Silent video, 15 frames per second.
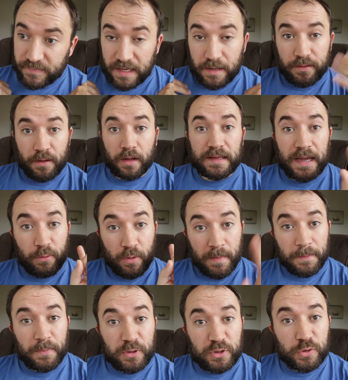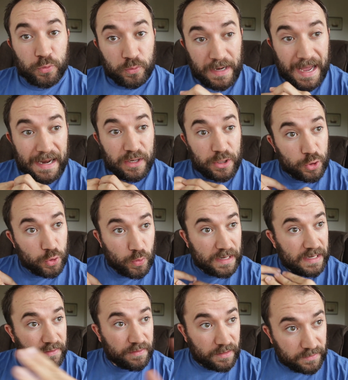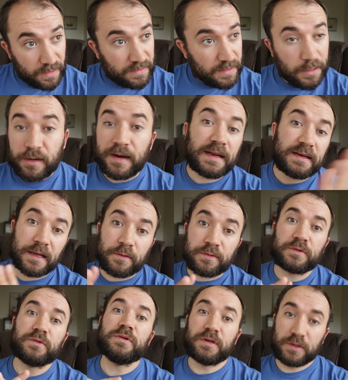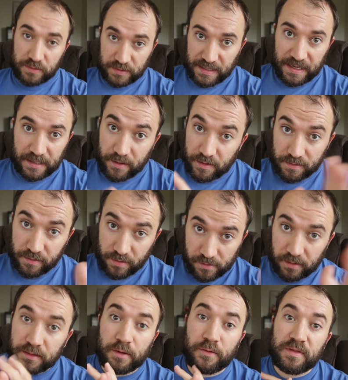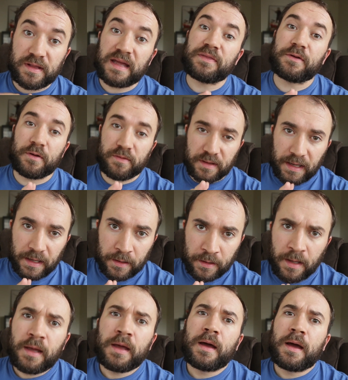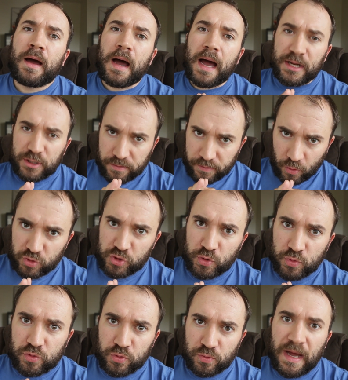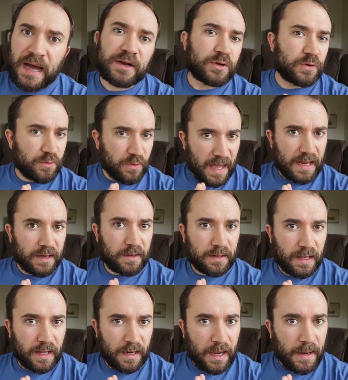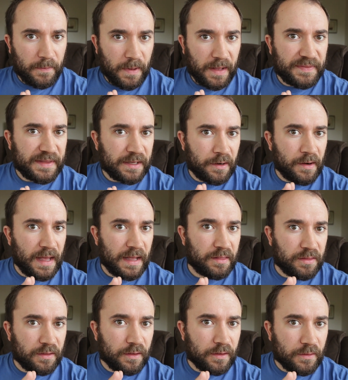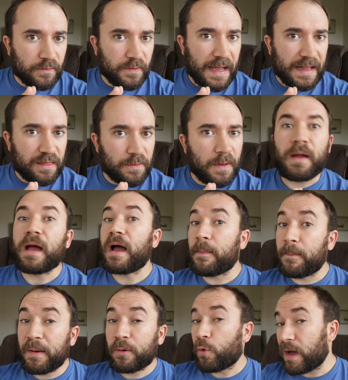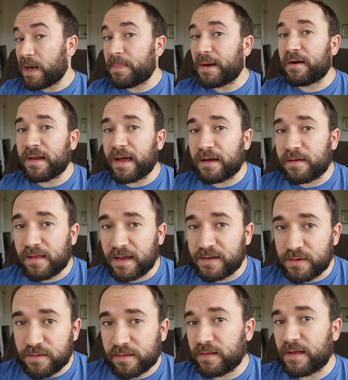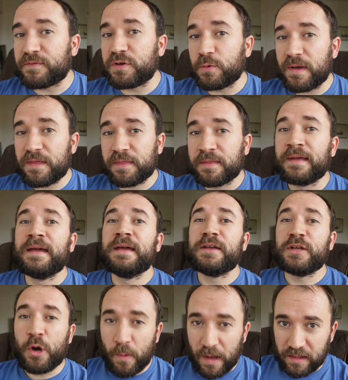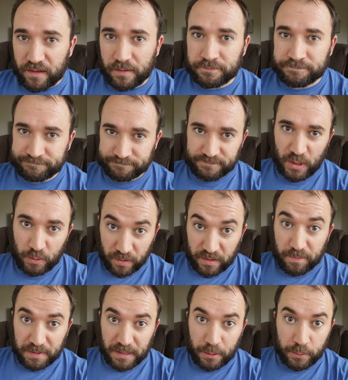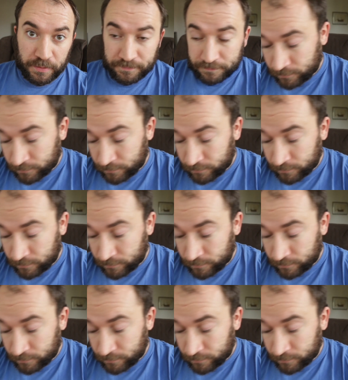That is all. Now remember to not do anything that the internet tells you to do today, because it's the Thursday. I just told you to not do that, and I'm on the internet. So that's quite a paradox I just left you with. You're welcome. Don't explode.